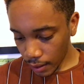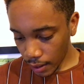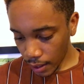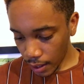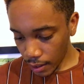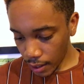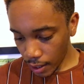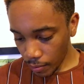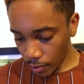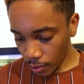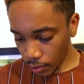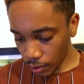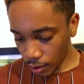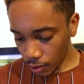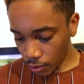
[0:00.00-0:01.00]
As I
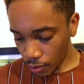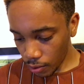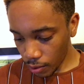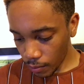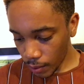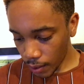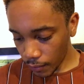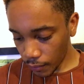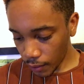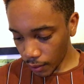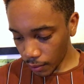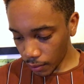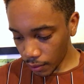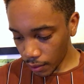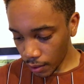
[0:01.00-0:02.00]
approached the tournament
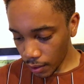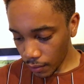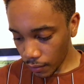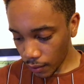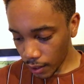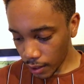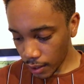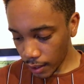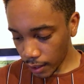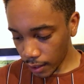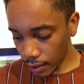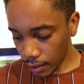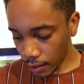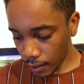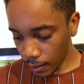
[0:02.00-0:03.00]
field for the
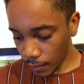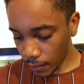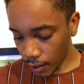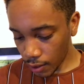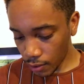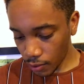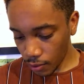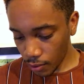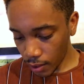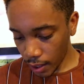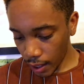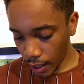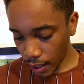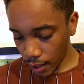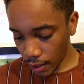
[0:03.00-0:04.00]
second time, I saw
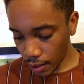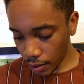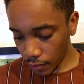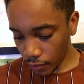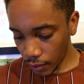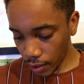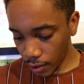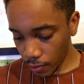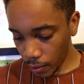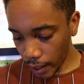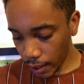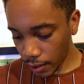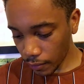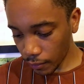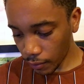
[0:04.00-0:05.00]
Kay and his friends
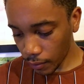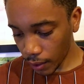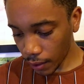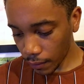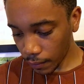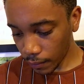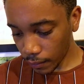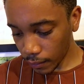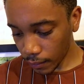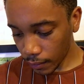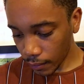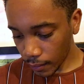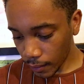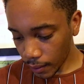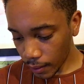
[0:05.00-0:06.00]
waiting for me,
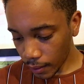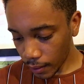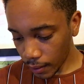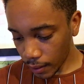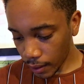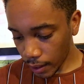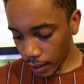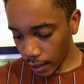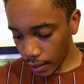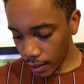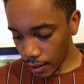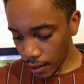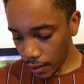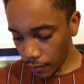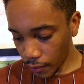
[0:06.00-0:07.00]
and
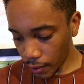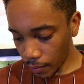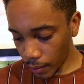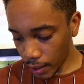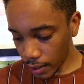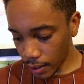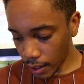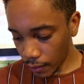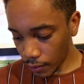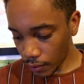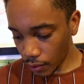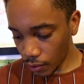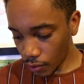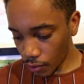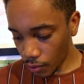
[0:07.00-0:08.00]
stiffened myself to
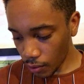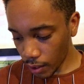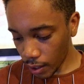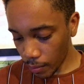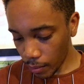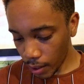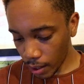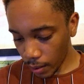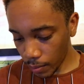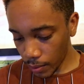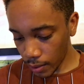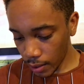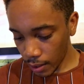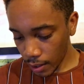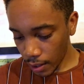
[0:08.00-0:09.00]
endure their
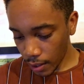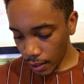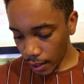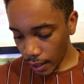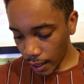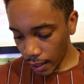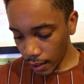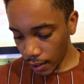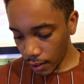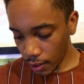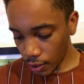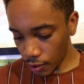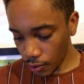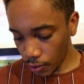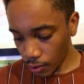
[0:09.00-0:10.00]
barbs. I handed the
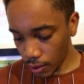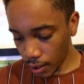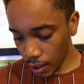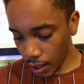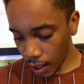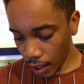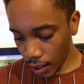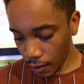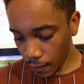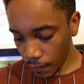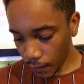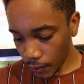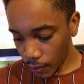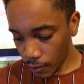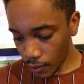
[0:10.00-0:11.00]
sword to Kay,
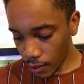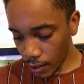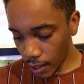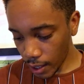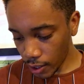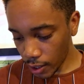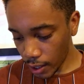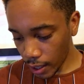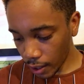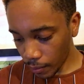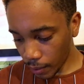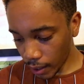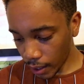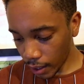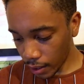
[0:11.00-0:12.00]
who snatched it out of
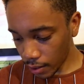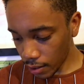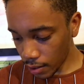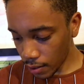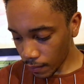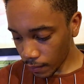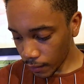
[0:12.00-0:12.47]
my hands.